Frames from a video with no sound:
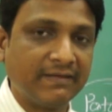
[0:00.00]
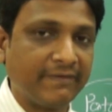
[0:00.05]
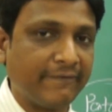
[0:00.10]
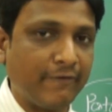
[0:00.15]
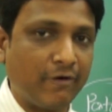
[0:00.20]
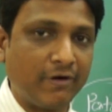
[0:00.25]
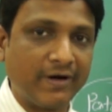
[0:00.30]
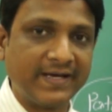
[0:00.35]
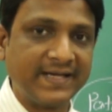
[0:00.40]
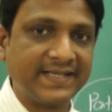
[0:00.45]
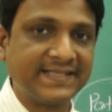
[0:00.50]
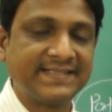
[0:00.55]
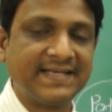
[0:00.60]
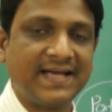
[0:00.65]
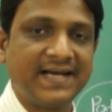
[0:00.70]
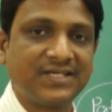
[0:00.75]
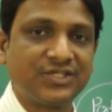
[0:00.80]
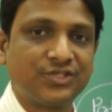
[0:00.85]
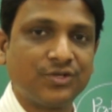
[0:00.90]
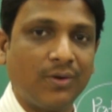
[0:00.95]
Not an
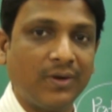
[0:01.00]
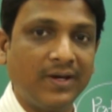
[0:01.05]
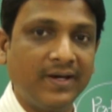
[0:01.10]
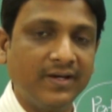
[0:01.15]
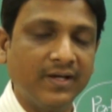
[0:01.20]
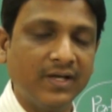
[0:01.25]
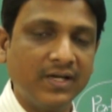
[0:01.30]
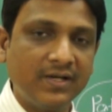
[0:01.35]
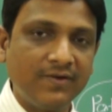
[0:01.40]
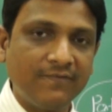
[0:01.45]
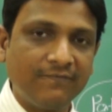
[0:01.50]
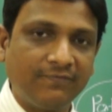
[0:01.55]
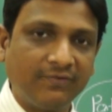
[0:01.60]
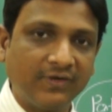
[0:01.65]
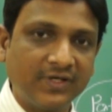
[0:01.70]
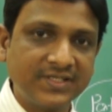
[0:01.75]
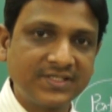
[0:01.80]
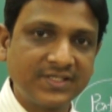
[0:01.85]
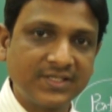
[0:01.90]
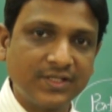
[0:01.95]
exact solid.
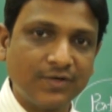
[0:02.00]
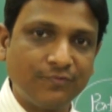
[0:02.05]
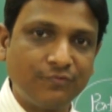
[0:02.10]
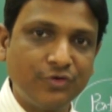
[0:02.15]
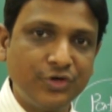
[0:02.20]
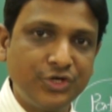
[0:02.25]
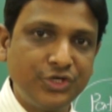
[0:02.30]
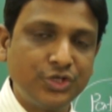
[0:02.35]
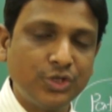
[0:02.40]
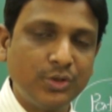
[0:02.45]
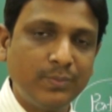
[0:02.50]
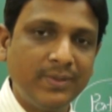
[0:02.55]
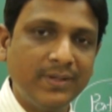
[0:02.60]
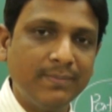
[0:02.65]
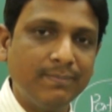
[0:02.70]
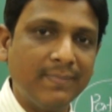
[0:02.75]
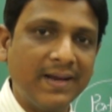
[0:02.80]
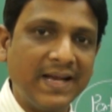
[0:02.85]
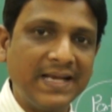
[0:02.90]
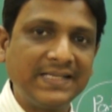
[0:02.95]
First, the food should be
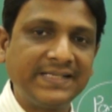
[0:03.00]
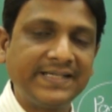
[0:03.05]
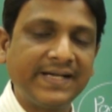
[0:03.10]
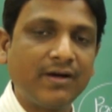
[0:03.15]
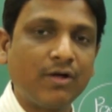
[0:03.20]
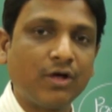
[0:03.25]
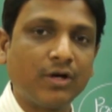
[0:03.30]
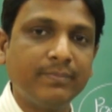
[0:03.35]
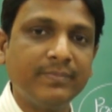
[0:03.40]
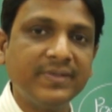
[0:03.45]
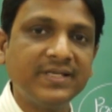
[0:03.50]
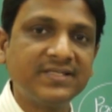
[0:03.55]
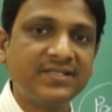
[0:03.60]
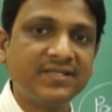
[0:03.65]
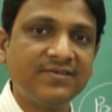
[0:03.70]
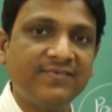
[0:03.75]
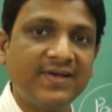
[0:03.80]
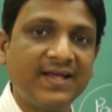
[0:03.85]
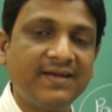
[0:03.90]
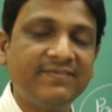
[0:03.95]
melted or
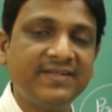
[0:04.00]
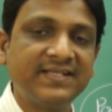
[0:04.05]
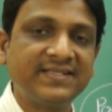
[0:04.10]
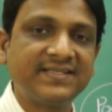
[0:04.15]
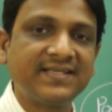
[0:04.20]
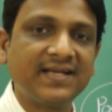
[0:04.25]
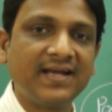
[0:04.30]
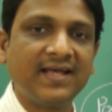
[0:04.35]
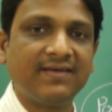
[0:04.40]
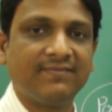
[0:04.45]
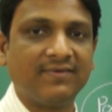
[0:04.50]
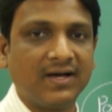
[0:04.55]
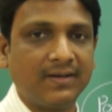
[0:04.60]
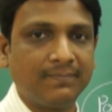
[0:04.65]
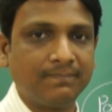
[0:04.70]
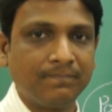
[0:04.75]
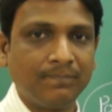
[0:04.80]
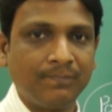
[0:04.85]
mixed well with saliva.